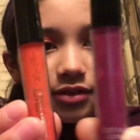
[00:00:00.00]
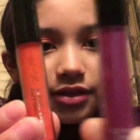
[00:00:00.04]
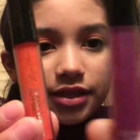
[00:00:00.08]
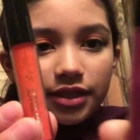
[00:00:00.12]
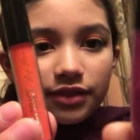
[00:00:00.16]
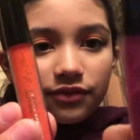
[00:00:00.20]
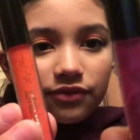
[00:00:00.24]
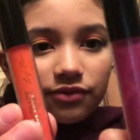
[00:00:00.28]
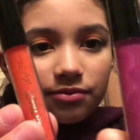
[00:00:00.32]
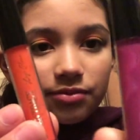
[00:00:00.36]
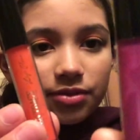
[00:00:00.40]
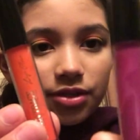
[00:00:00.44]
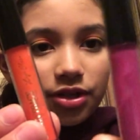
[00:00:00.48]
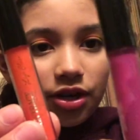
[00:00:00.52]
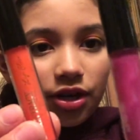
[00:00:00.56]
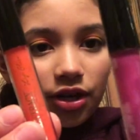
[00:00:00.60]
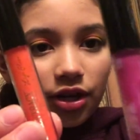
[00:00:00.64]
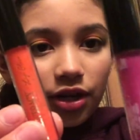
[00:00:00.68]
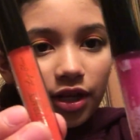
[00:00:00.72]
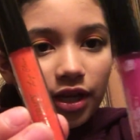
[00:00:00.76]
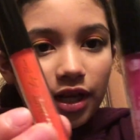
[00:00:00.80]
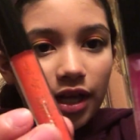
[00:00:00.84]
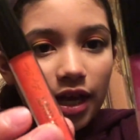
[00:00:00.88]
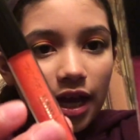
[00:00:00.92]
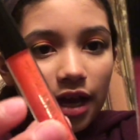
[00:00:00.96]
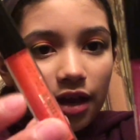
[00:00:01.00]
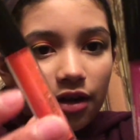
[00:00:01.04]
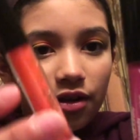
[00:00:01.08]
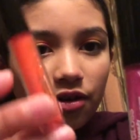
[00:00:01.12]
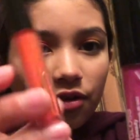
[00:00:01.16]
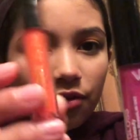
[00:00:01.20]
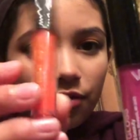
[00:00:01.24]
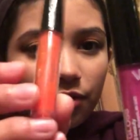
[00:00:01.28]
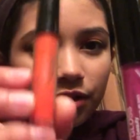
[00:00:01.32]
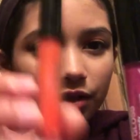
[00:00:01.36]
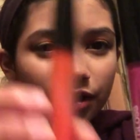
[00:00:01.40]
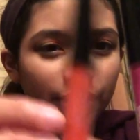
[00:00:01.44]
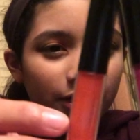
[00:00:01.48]
one is from Target. I don't
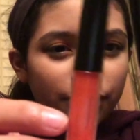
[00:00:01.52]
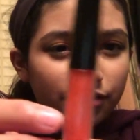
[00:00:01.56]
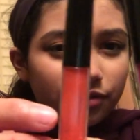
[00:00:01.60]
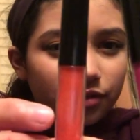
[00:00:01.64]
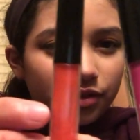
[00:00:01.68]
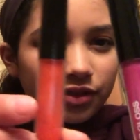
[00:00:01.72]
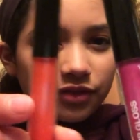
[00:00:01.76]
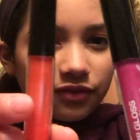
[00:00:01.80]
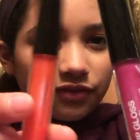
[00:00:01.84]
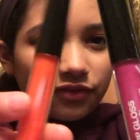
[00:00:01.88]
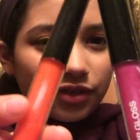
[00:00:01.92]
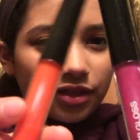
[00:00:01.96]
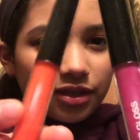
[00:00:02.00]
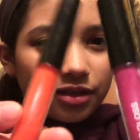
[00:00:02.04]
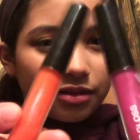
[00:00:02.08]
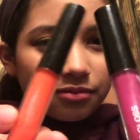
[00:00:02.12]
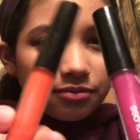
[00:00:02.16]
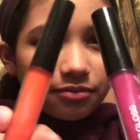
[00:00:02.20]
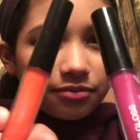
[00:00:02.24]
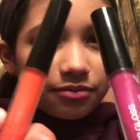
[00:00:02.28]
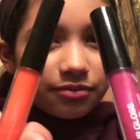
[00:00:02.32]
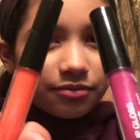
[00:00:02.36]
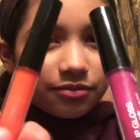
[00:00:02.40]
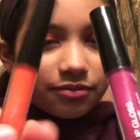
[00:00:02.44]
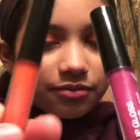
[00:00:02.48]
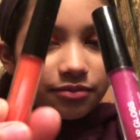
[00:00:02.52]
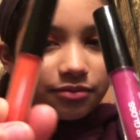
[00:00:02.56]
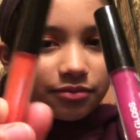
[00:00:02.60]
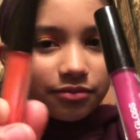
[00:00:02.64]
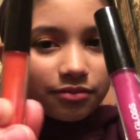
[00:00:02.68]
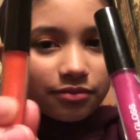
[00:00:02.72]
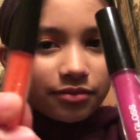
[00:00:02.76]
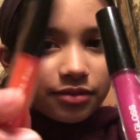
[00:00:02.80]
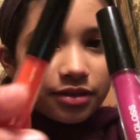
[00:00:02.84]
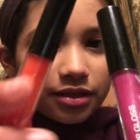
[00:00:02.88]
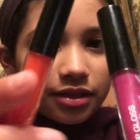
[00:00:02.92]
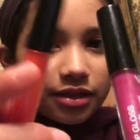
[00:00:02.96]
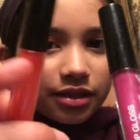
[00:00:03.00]
know where this one's from,
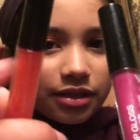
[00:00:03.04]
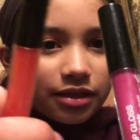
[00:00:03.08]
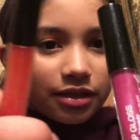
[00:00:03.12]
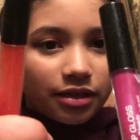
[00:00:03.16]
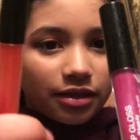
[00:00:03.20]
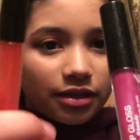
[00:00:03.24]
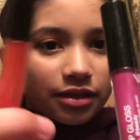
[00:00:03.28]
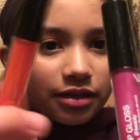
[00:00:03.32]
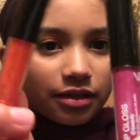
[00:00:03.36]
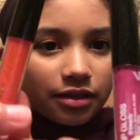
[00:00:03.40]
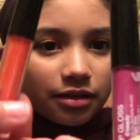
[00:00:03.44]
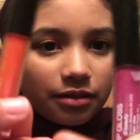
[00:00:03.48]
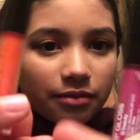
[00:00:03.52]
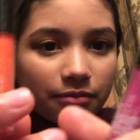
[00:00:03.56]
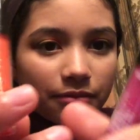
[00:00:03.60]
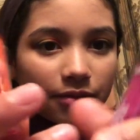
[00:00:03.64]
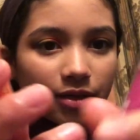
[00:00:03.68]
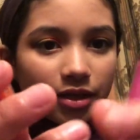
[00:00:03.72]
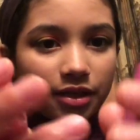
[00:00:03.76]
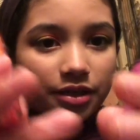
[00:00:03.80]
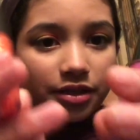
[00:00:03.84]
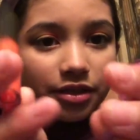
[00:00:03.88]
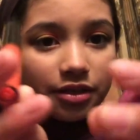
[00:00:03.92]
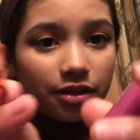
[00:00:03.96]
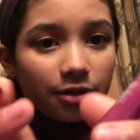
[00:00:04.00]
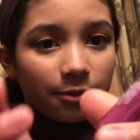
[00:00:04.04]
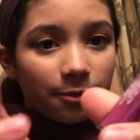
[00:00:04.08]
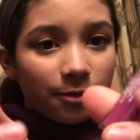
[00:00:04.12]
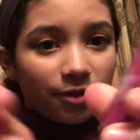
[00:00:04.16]
but they're